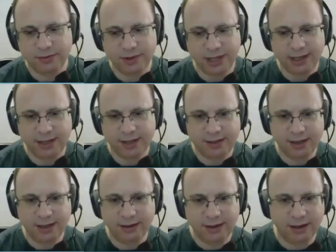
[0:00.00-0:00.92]
like I
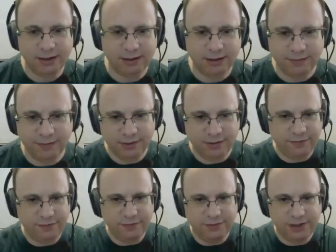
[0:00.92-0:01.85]
said, there are, if
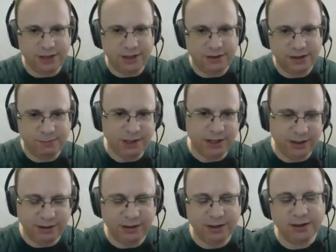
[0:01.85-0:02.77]
you start
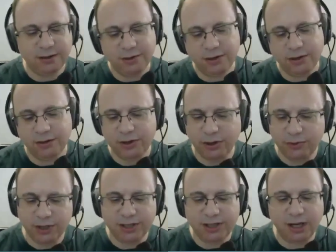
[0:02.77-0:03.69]
splitting things, I'll show
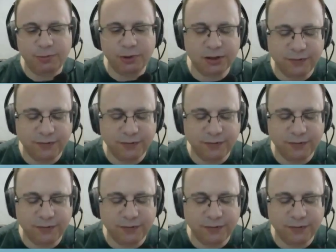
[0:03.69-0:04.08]
you examples of